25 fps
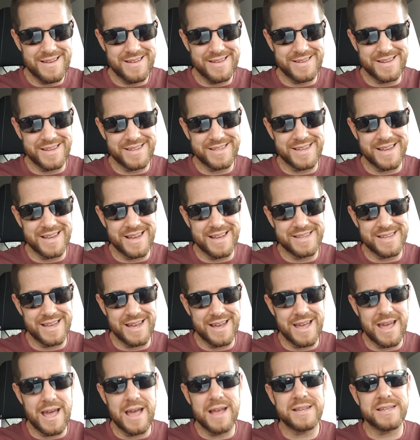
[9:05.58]
She says,
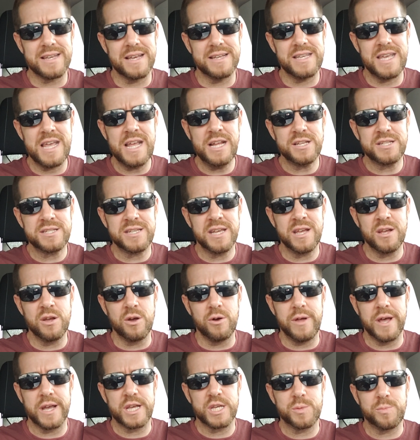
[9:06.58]
it says each
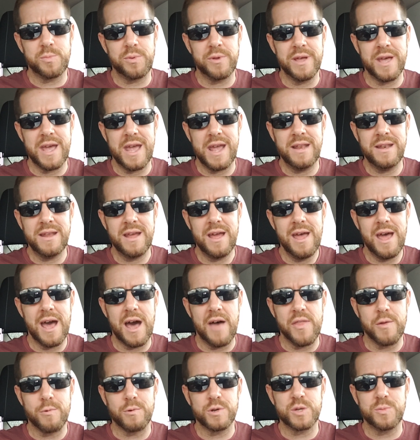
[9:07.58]
single explained
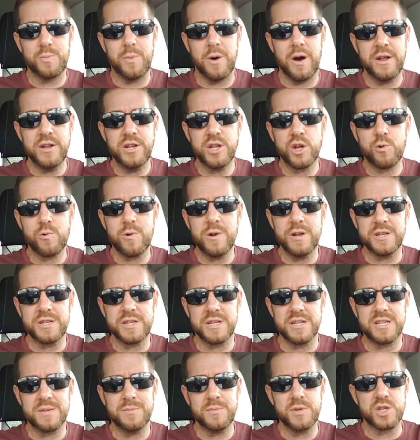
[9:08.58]
how they responded to
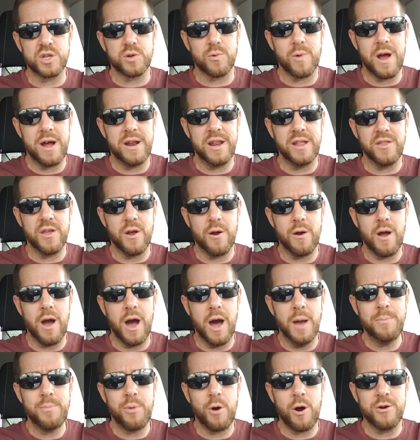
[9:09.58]
criticism surrounding their
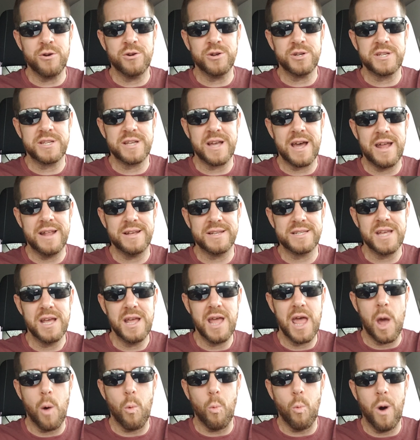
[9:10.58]
unpartner status
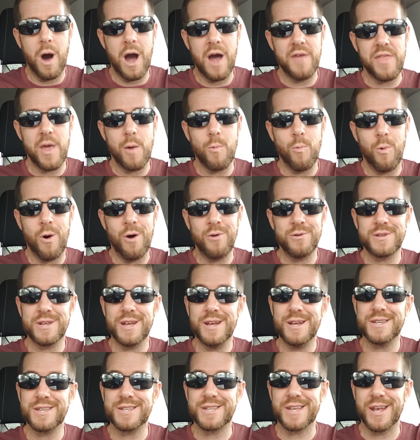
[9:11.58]
and why they won't
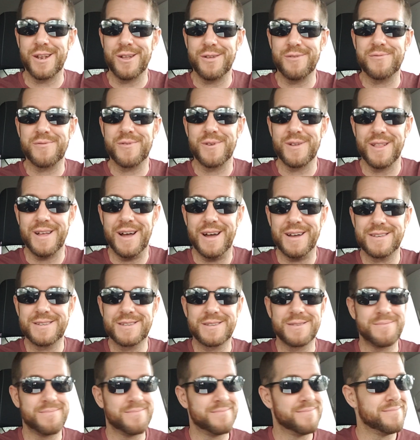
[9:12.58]
settle for
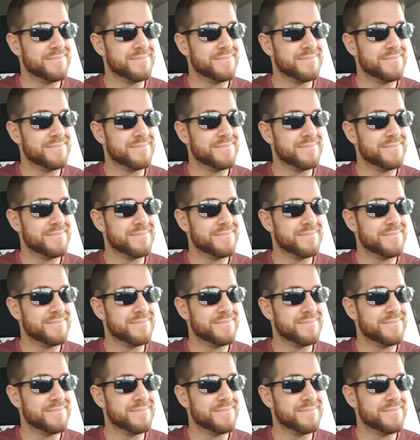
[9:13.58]
less.